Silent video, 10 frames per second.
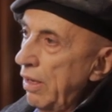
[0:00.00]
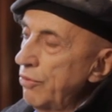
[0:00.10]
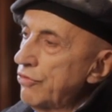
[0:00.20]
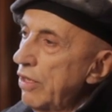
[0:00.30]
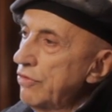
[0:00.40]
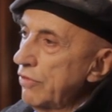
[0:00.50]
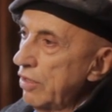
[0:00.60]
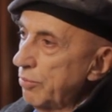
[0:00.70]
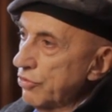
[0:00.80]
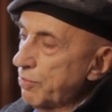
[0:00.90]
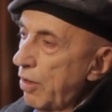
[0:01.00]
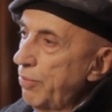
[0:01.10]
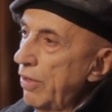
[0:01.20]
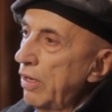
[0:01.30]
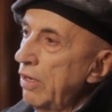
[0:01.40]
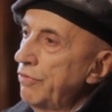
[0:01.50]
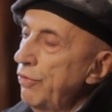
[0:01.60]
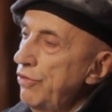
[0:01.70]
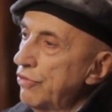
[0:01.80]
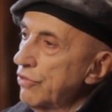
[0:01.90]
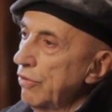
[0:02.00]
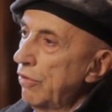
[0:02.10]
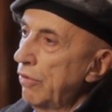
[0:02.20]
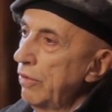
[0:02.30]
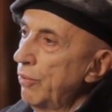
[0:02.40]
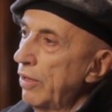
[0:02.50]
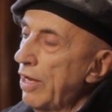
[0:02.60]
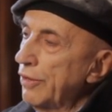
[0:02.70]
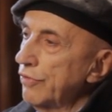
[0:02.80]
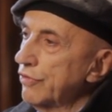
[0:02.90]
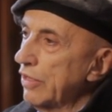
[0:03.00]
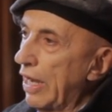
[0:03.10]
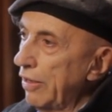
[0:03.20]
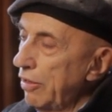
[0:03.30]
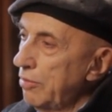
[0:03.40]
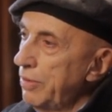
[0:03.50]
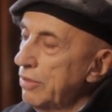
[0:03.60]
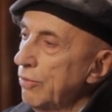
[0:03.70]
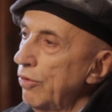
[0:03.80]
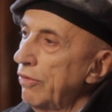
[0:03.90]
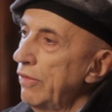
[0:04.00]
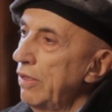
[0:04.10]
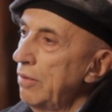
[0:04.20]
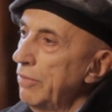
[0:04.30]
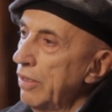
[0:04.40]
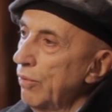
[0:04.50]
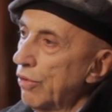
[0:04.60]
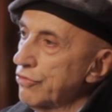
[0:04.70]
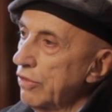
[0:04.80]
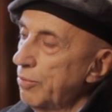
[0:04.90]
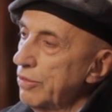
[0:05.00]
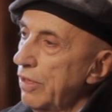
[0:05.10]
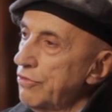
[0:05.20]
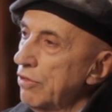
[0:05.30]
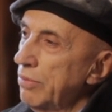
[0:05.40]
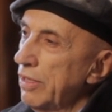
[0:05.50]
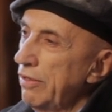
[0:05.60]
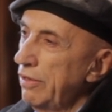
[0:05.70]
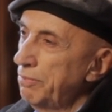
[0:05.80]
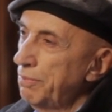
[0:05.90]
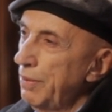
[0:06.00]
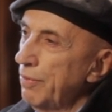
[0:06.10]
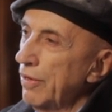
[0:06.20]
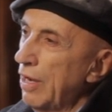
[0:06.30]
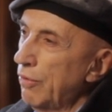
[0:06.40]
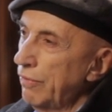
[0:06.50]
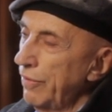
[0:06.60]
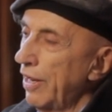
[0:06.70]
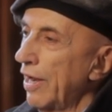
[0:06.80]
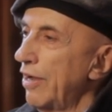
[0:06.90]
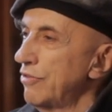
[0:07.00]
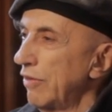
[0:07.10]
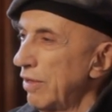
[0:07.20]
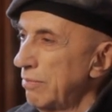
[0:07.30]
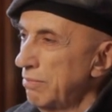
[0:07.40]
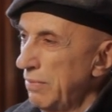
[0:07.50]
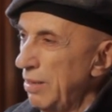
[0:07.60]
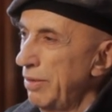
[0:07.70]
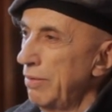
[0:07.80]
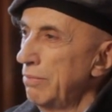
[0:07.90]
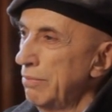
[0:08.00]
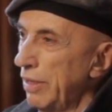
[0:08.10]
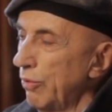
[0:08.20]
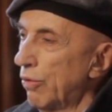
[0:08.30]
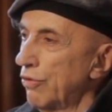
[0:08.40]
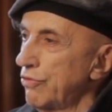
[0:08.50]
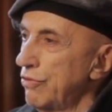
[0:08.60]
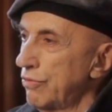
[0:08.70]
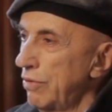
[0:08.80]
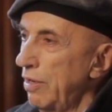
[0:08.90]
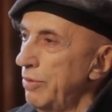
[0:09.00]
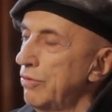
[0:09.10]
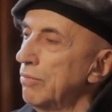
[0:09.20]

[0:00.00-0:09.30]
I would say still the most popular. A few years ago, it went out of style a little bit with the many worlds interpretation, but I think people now are realizing that maybe many worlds is a little bit too